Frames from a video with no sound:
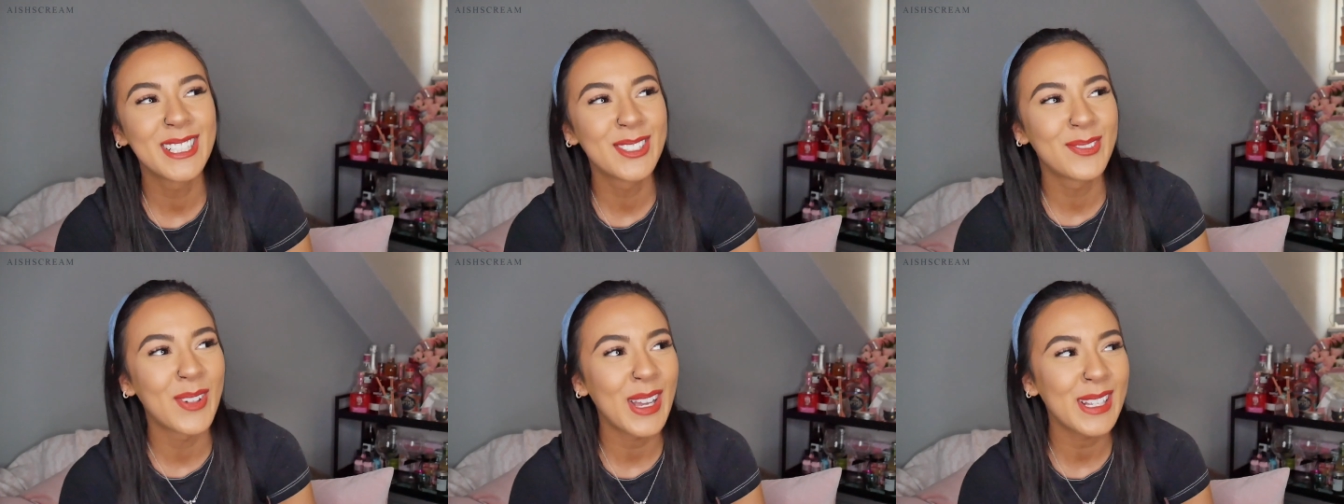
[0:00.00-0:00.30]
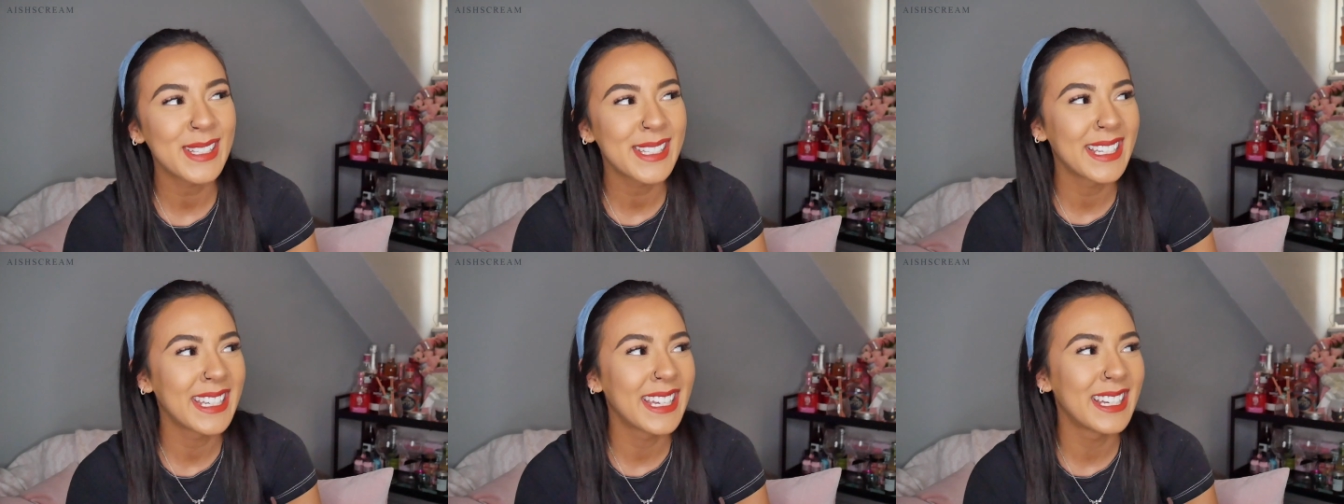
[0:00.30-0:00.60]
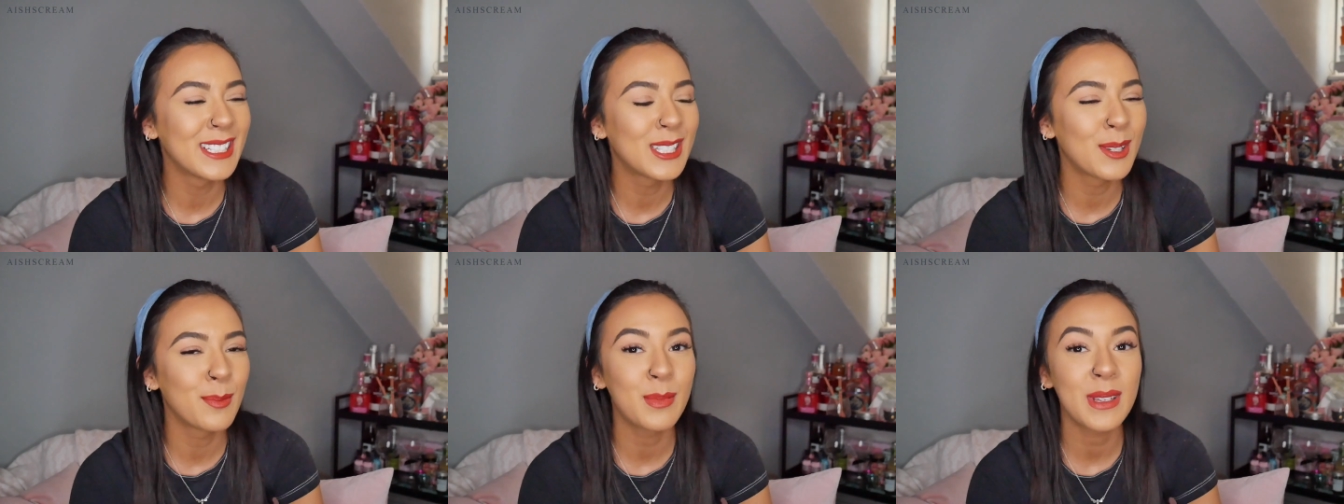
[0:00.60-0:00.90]
expecting
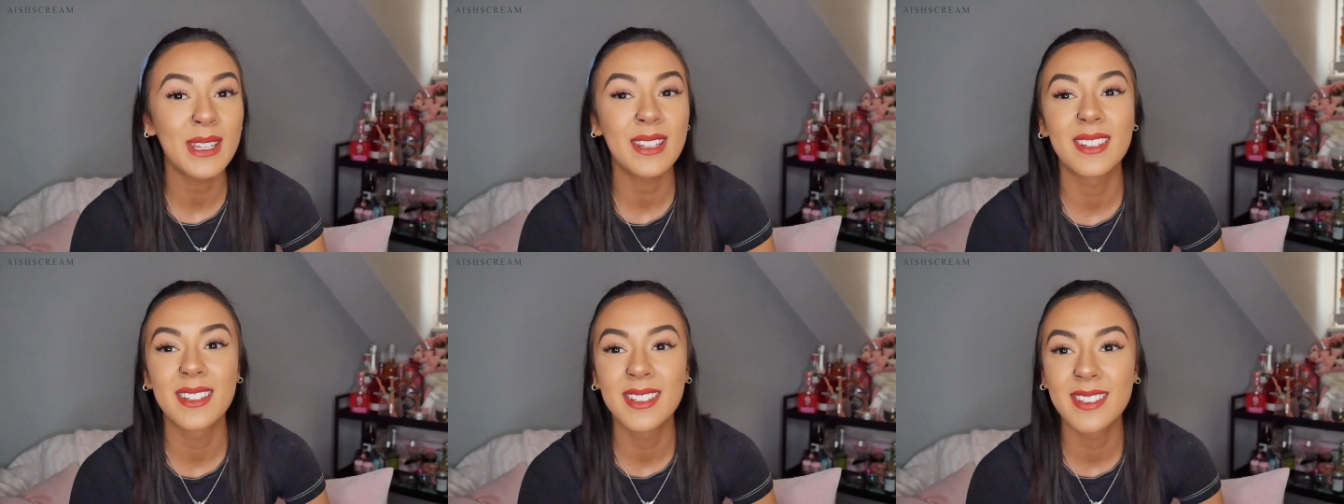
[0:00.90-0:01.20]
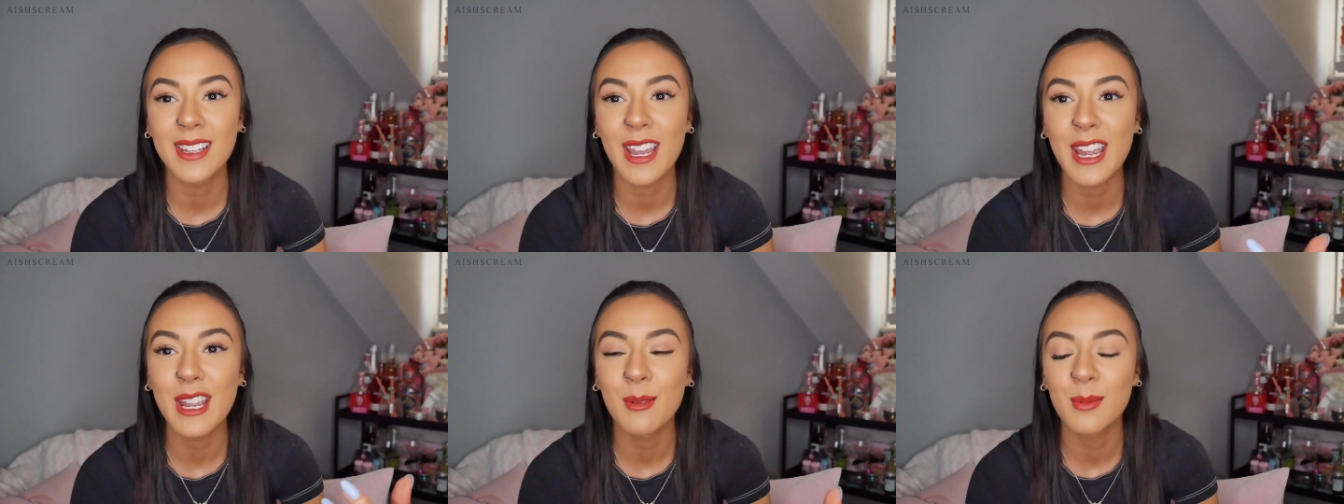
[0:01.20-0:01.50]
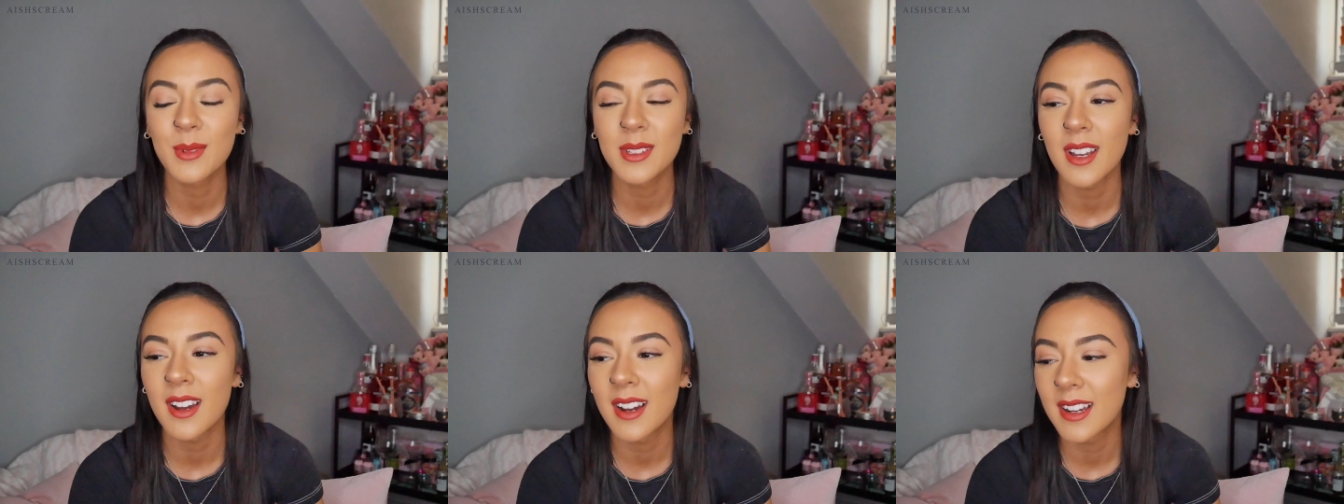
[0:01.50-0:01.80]
it to be the
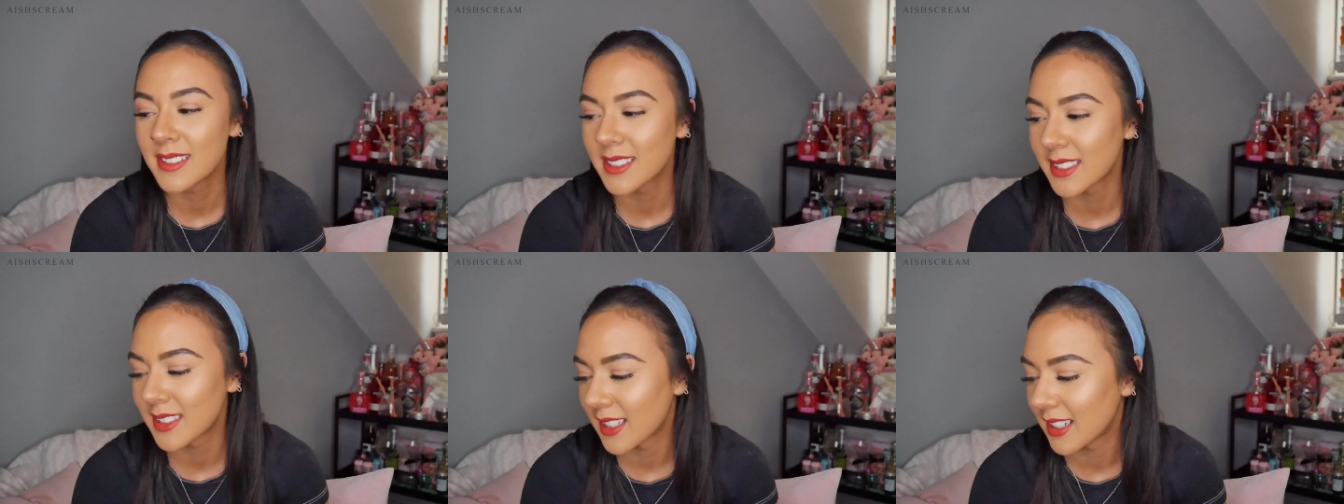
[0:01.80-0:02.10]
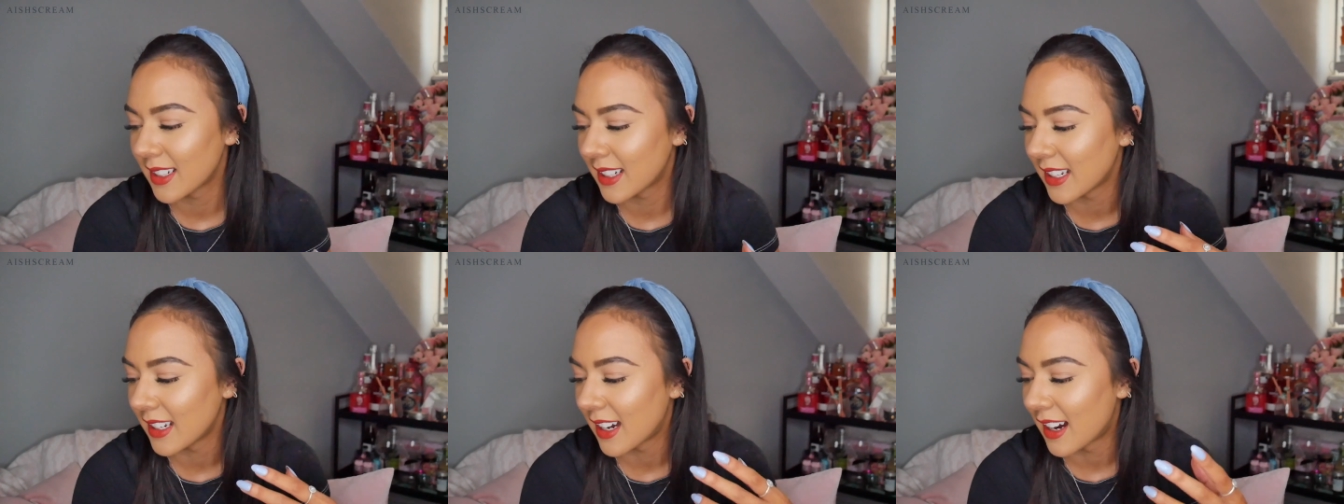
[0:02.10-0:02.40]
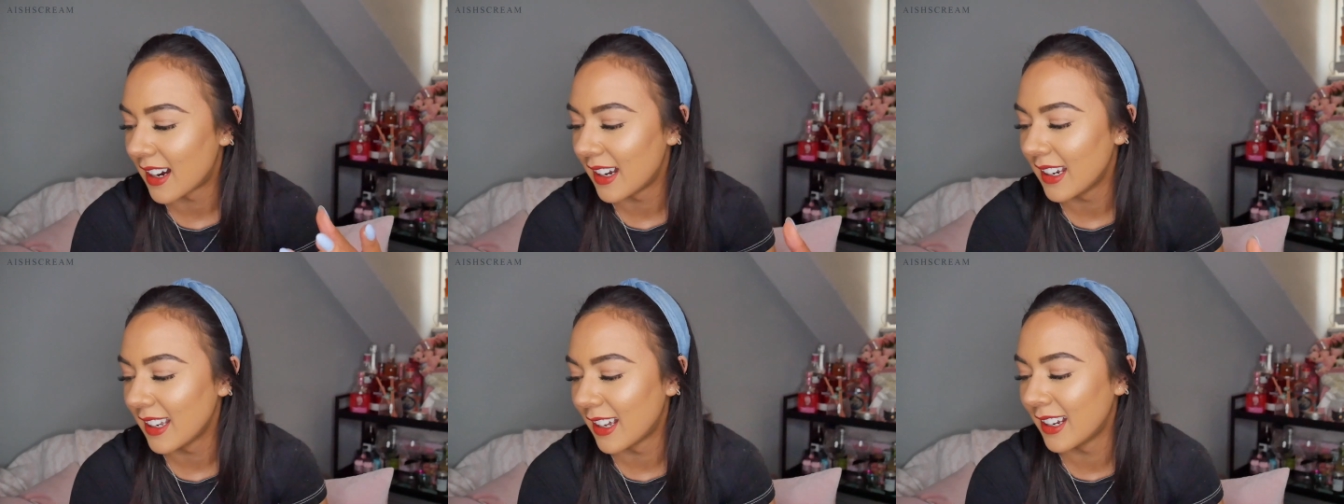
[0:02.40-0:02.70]
same size as like an
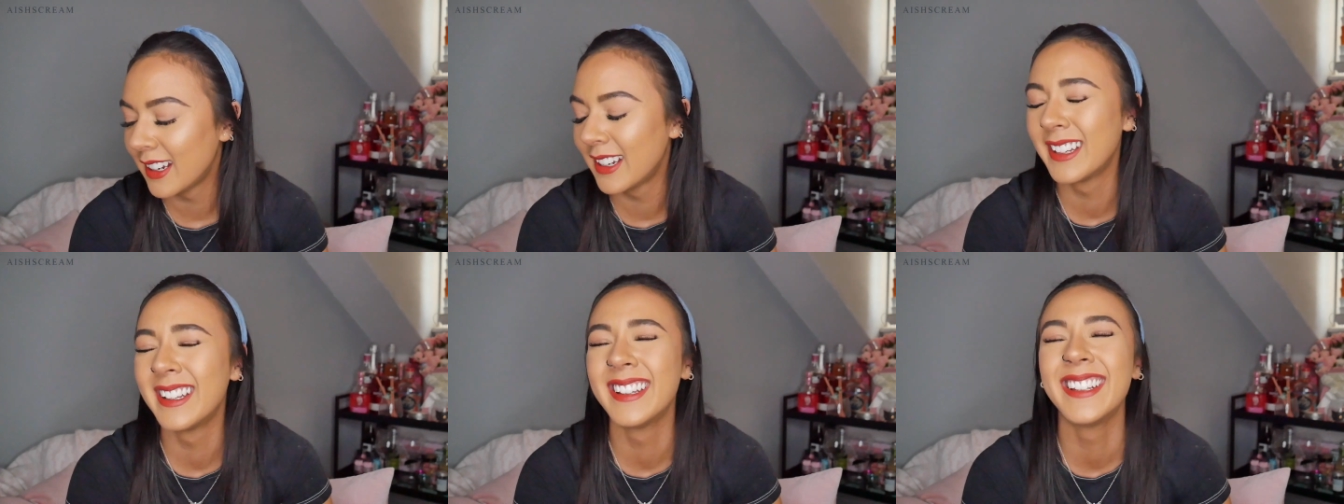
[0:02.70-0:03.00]
eyeliner